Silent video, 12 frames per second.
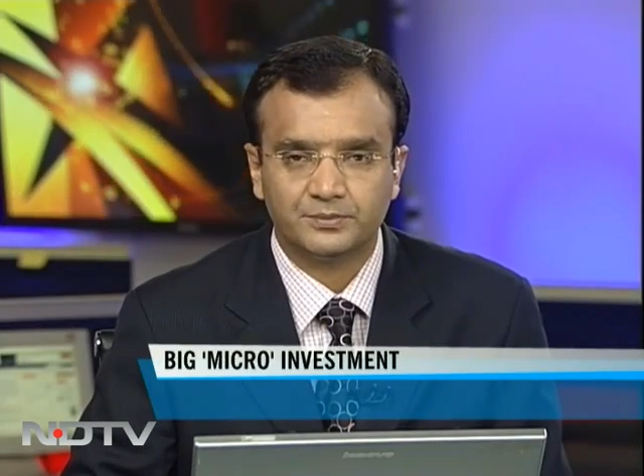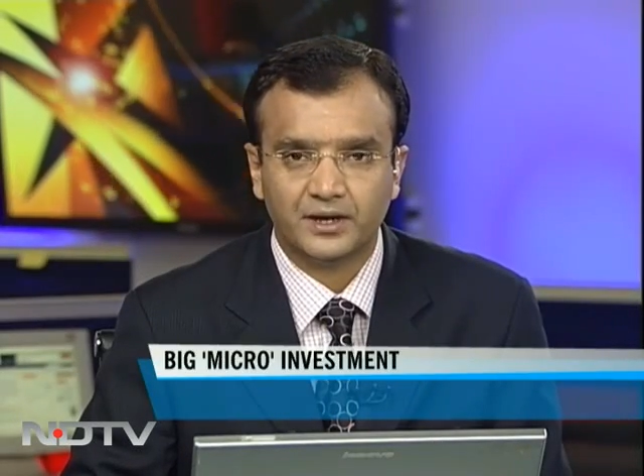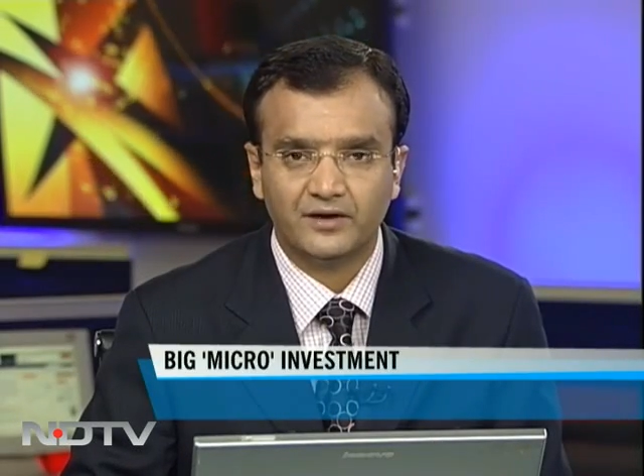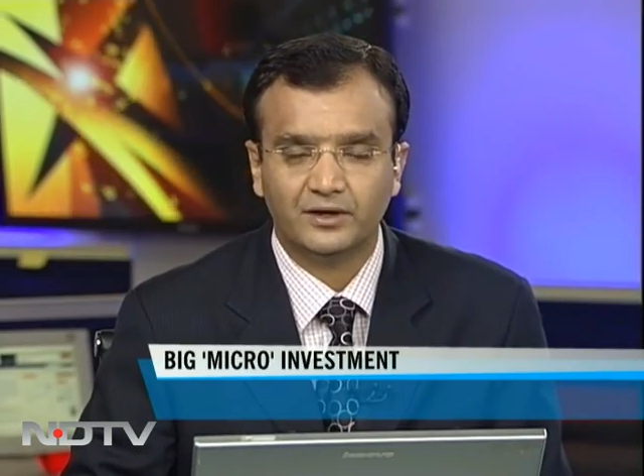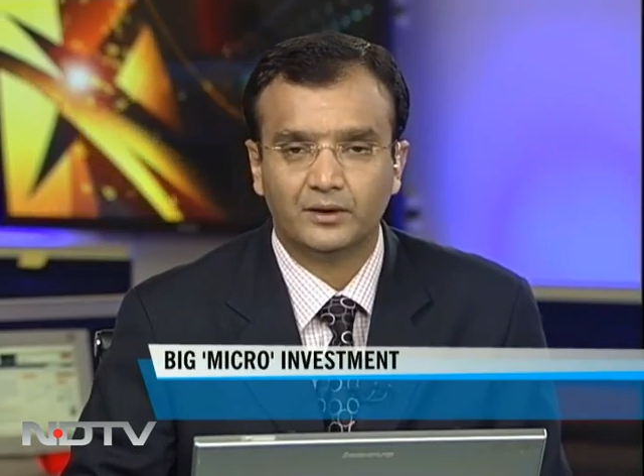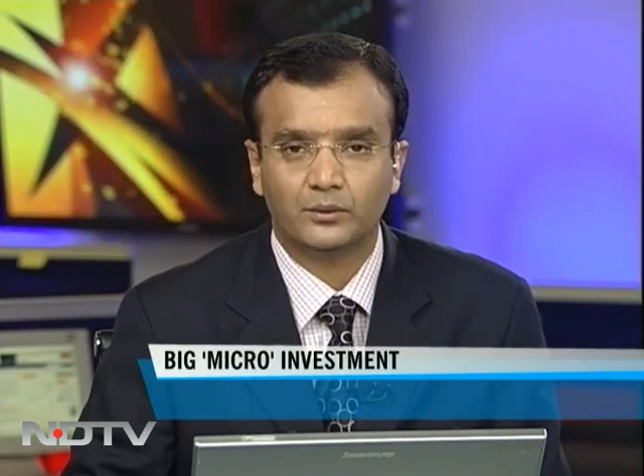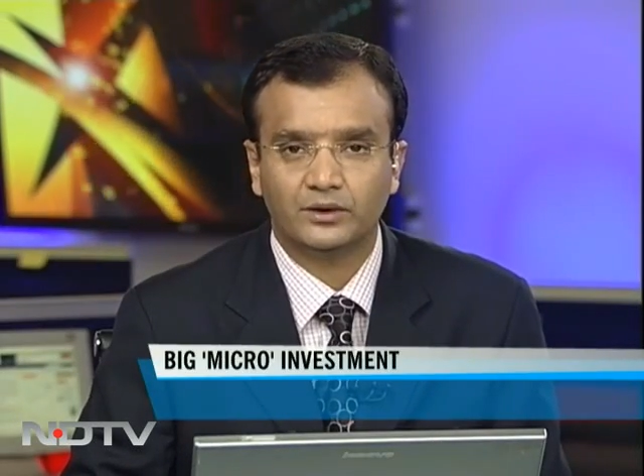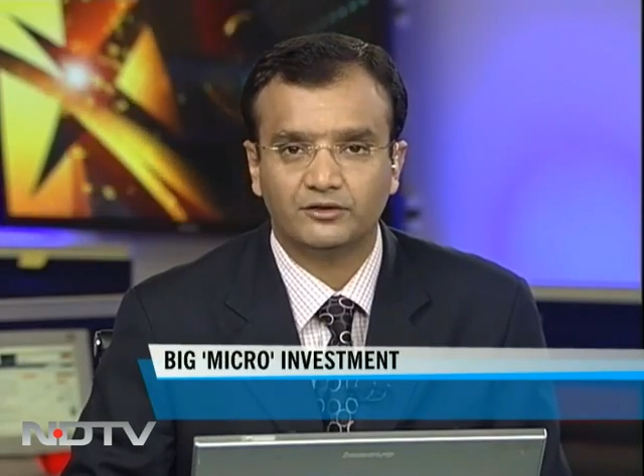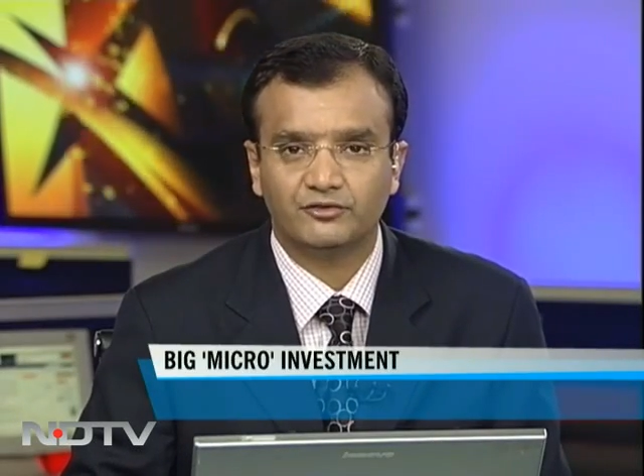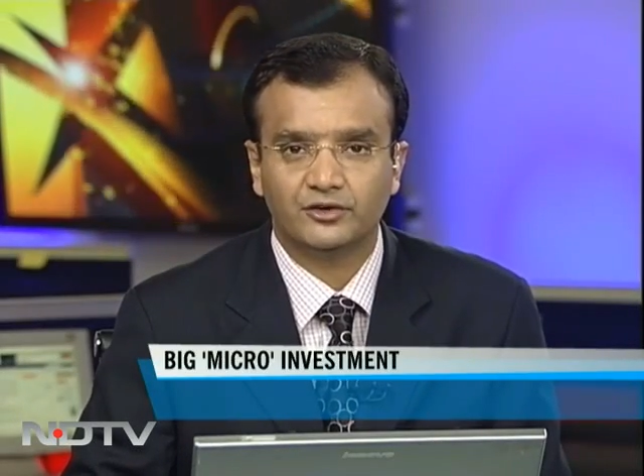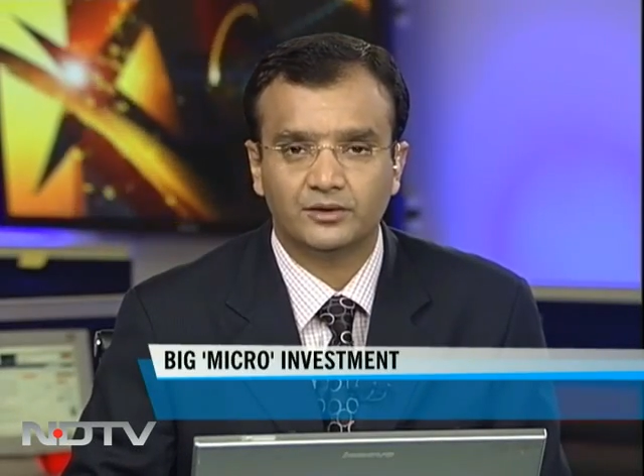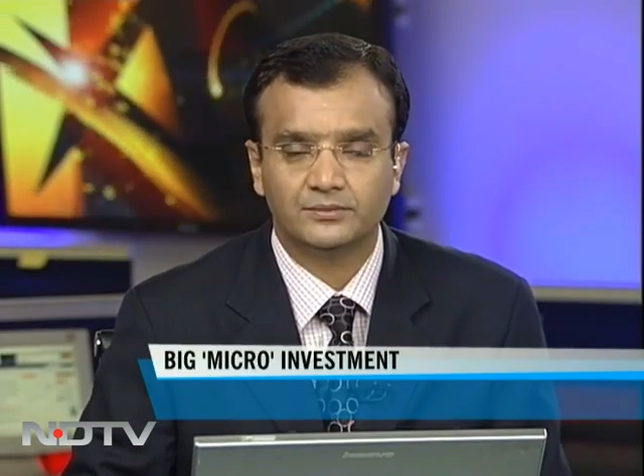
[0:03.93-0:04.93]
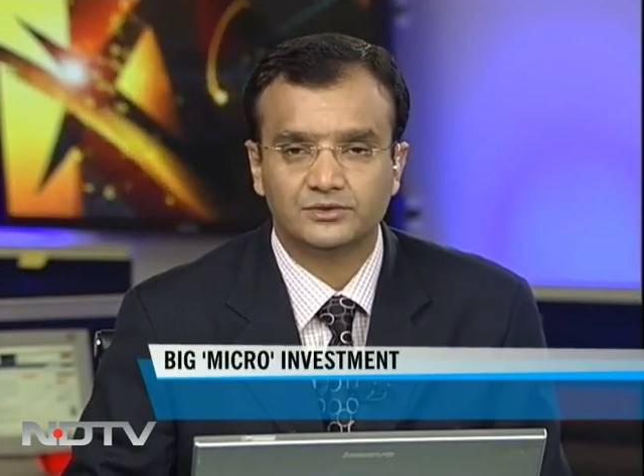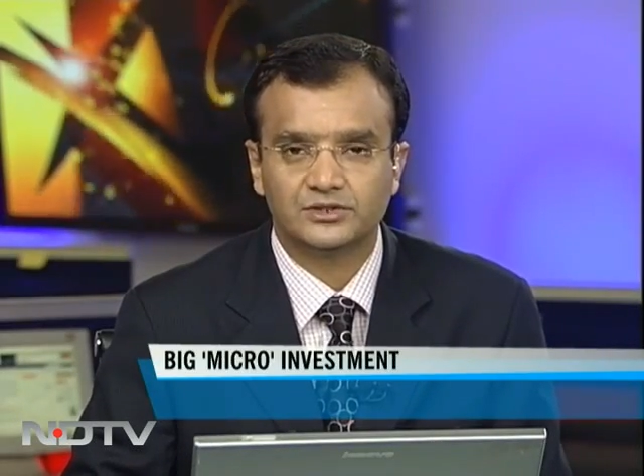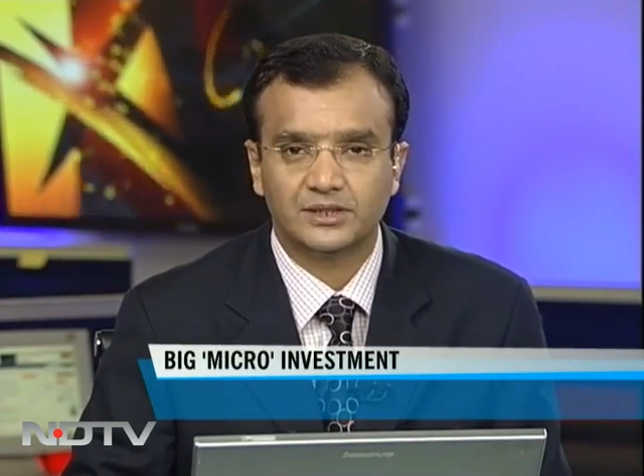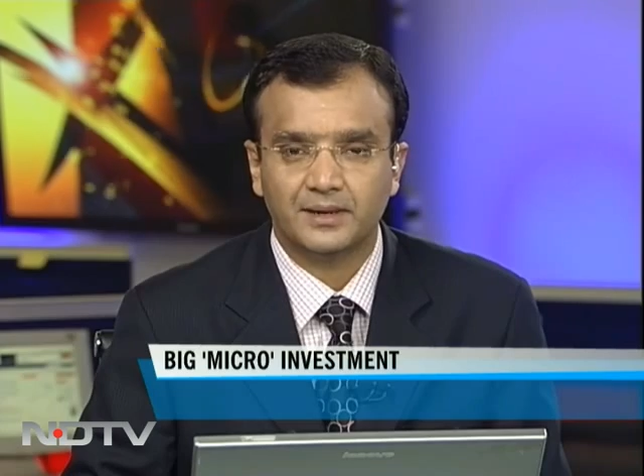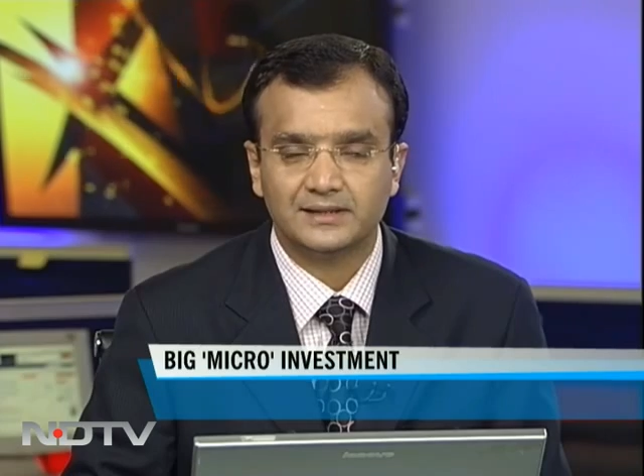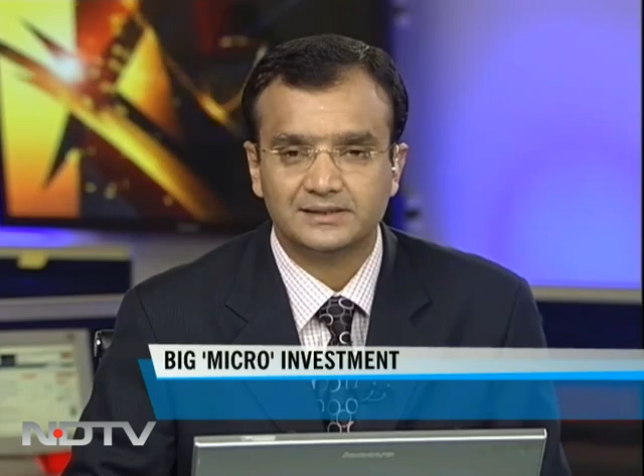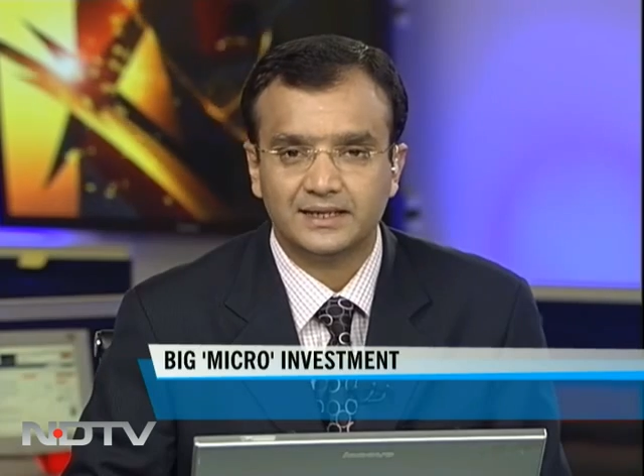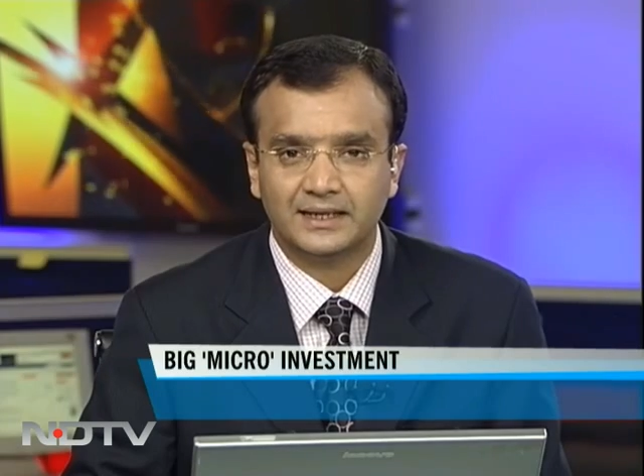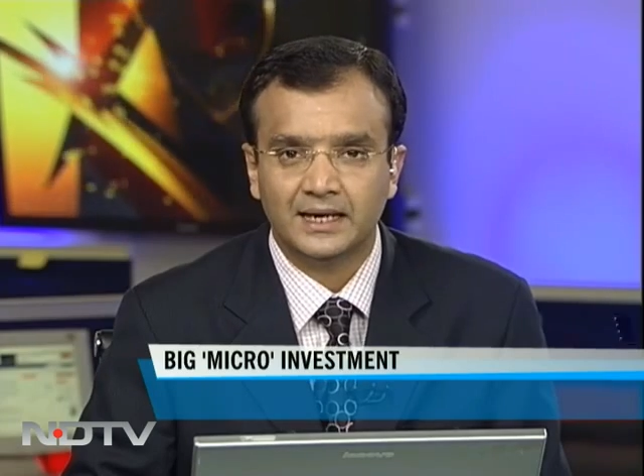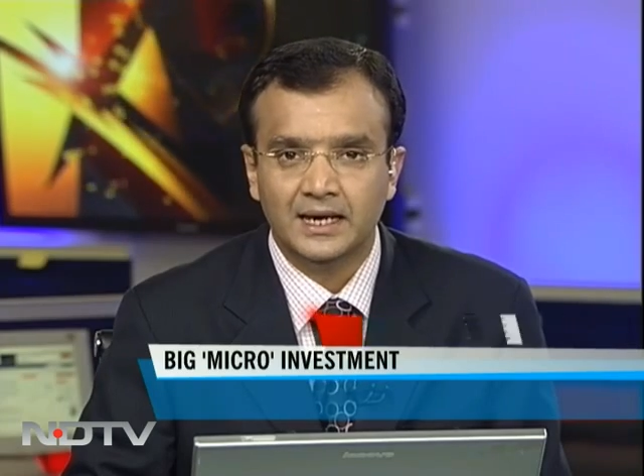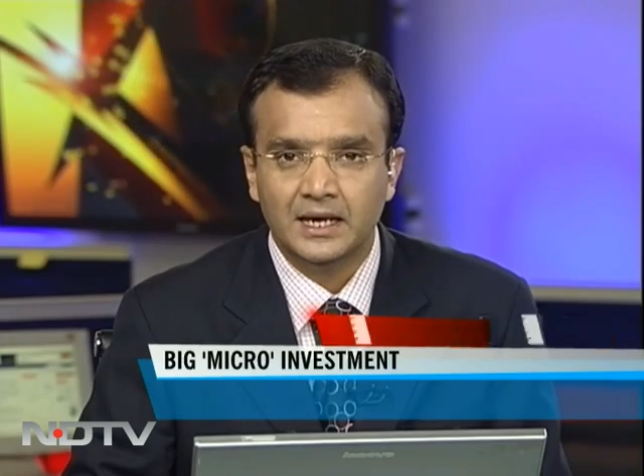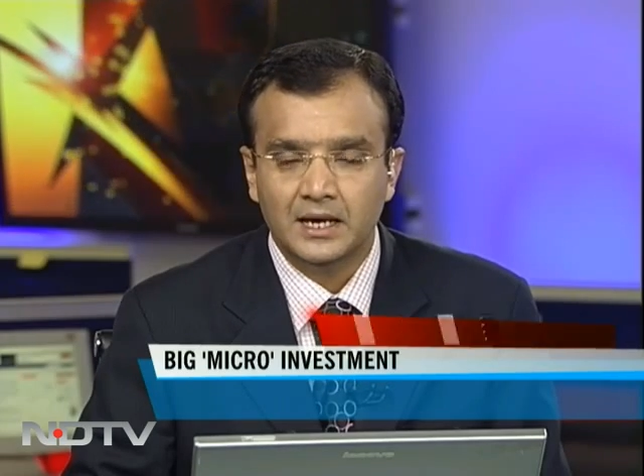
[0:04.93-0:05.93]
private equity firms, Temasek,